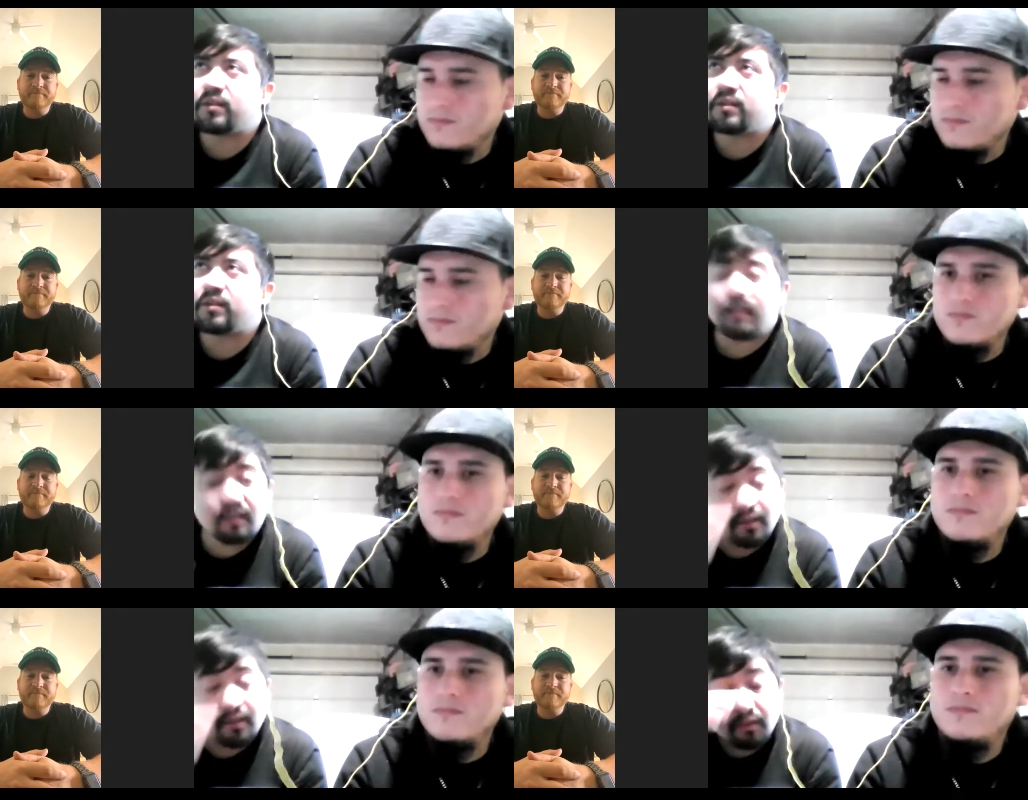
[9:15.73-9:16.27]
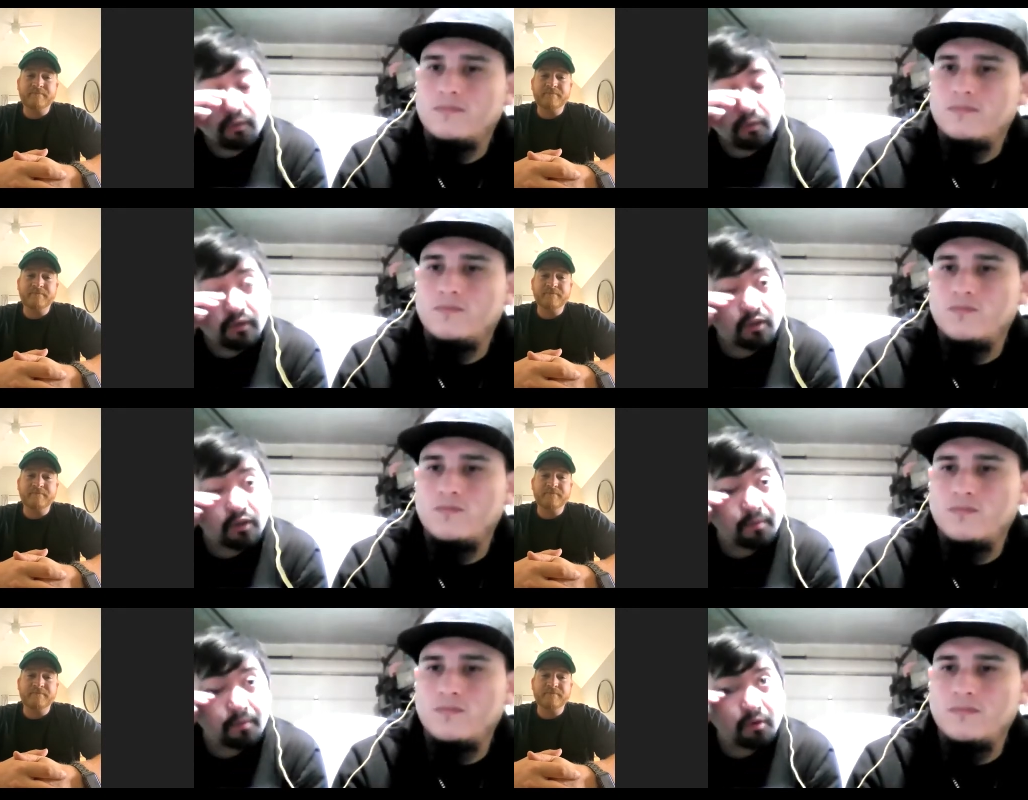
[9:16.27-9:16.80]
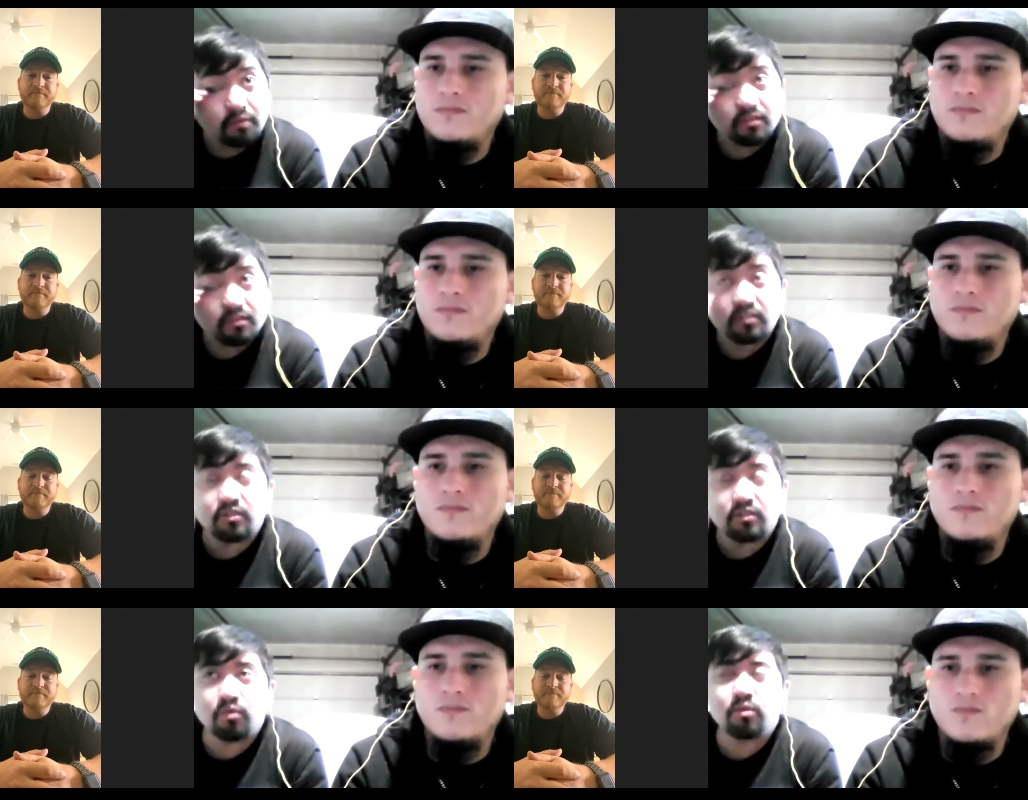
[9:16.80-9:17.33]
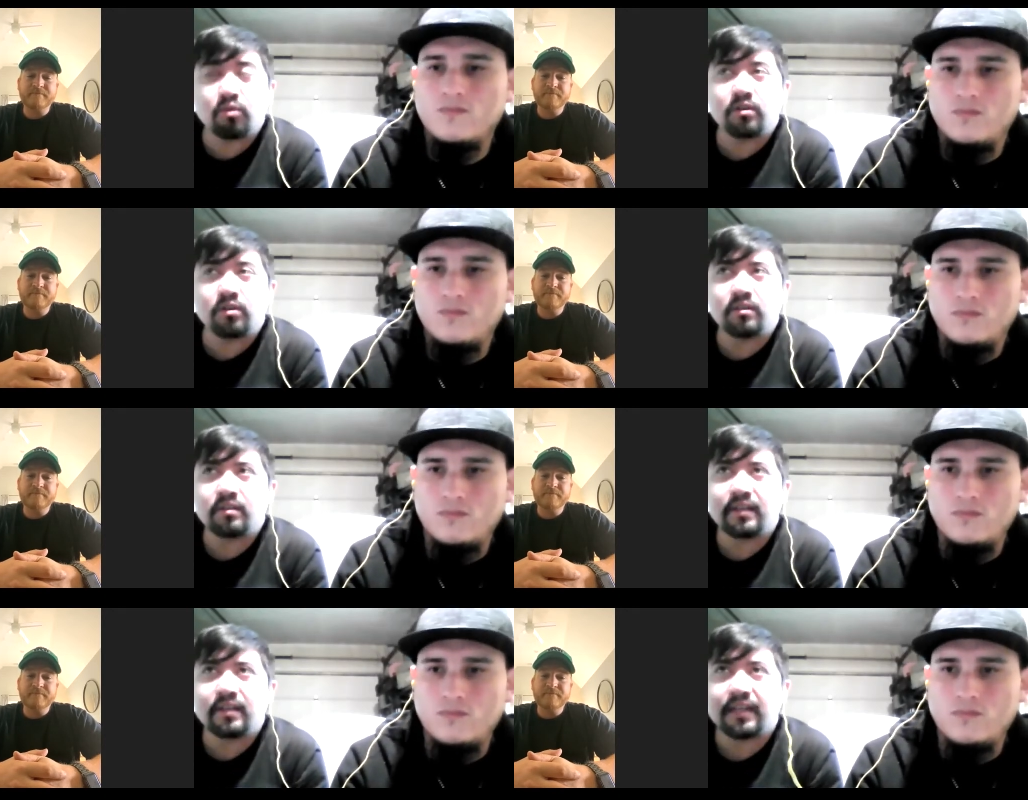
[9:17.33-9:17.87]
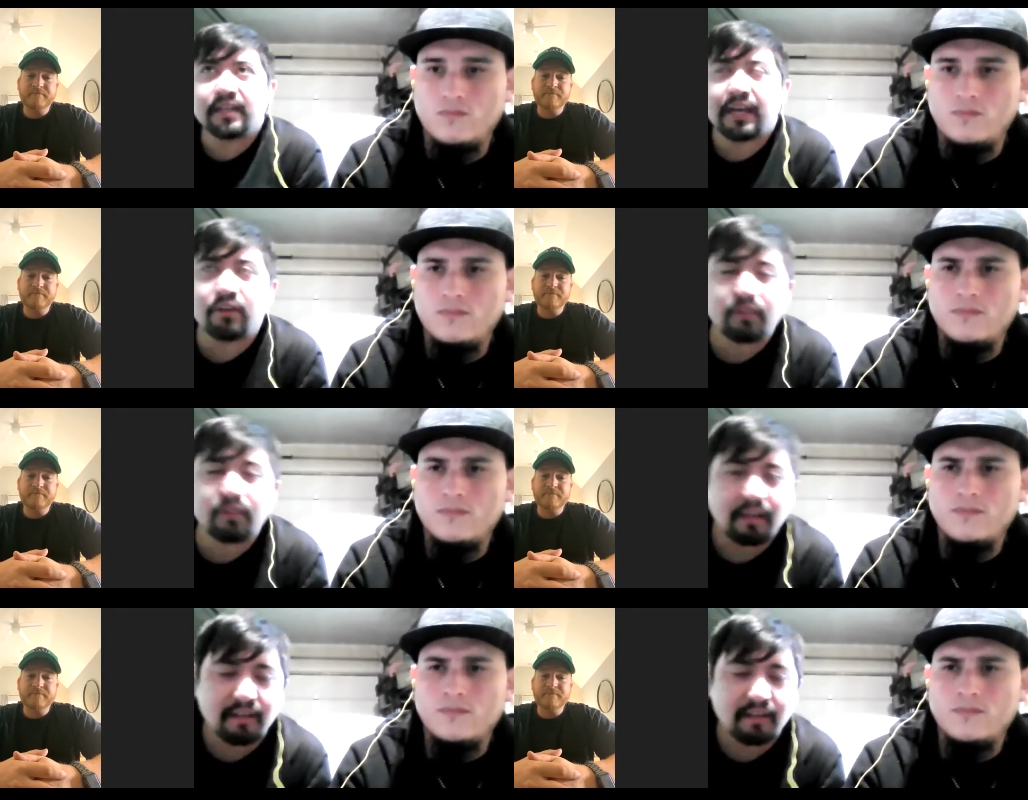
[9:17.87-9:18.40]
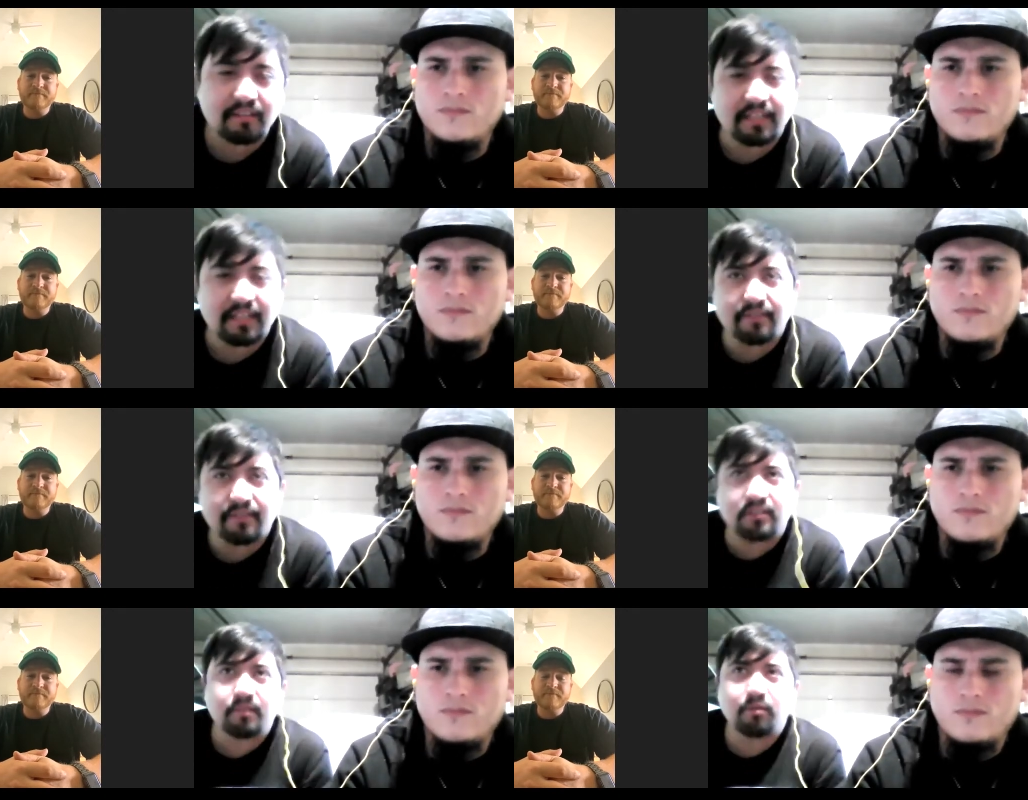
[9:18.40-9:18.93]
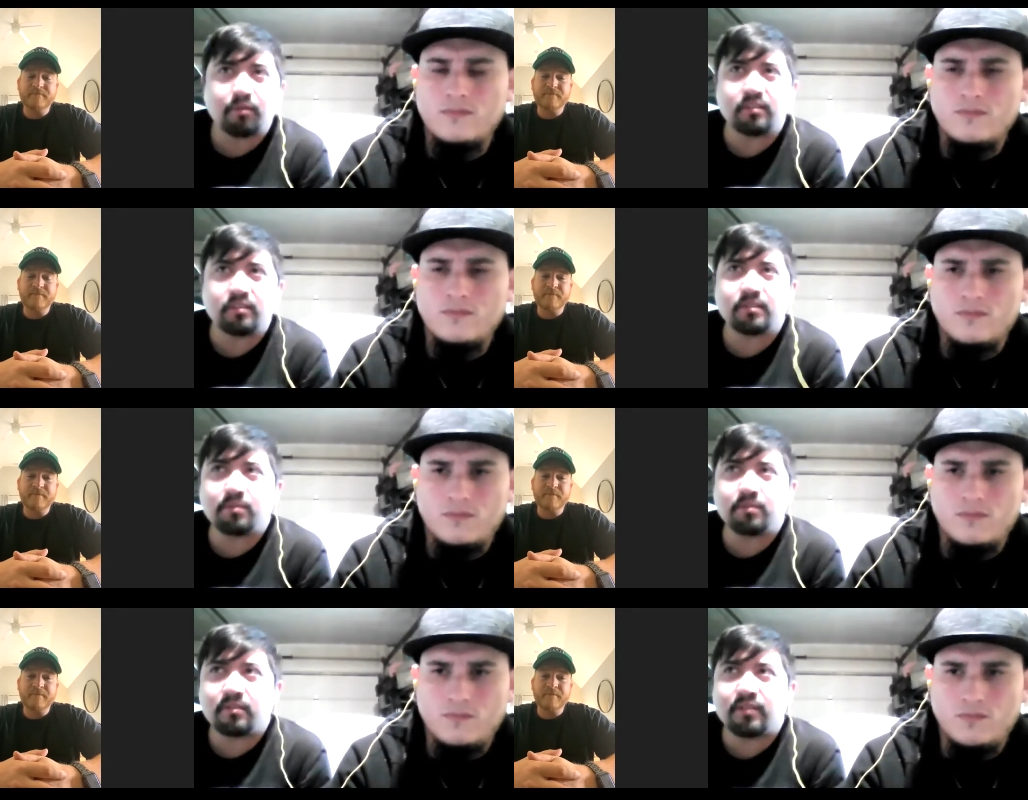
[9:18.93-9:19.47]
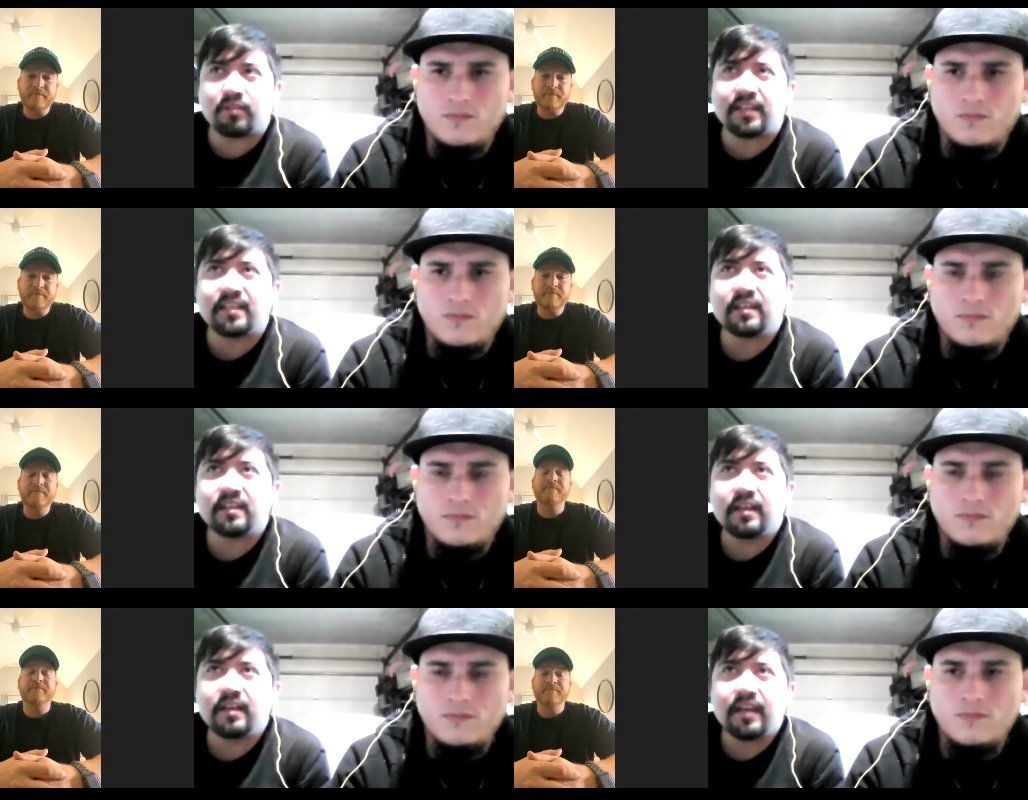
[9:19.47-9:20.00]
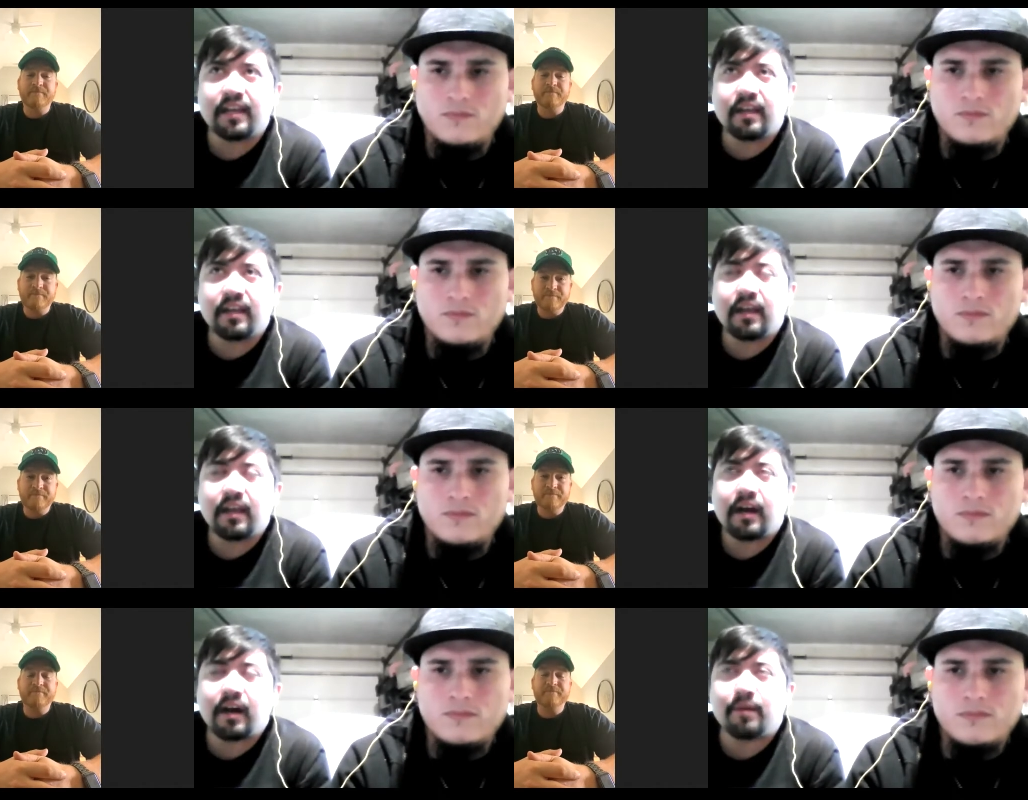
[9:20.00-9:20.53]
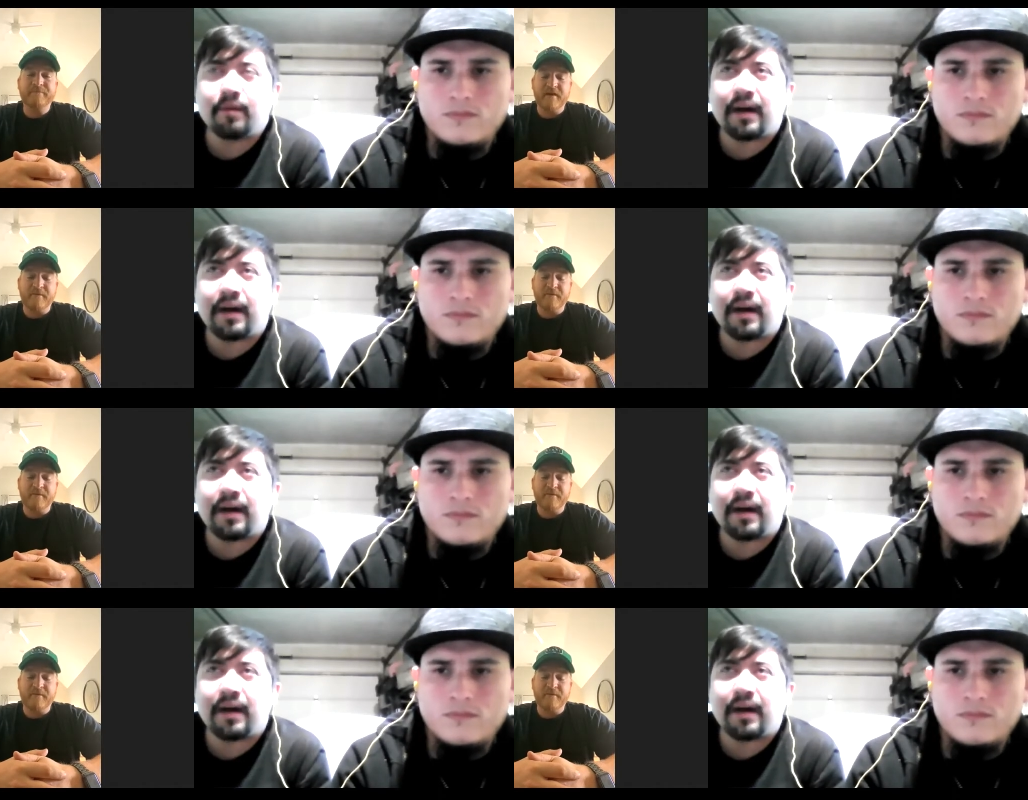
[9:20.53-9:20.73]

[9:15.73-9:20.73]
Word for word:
Speaker 1: did uh when you approached the school like I know uh, Steve is the principal right um yep.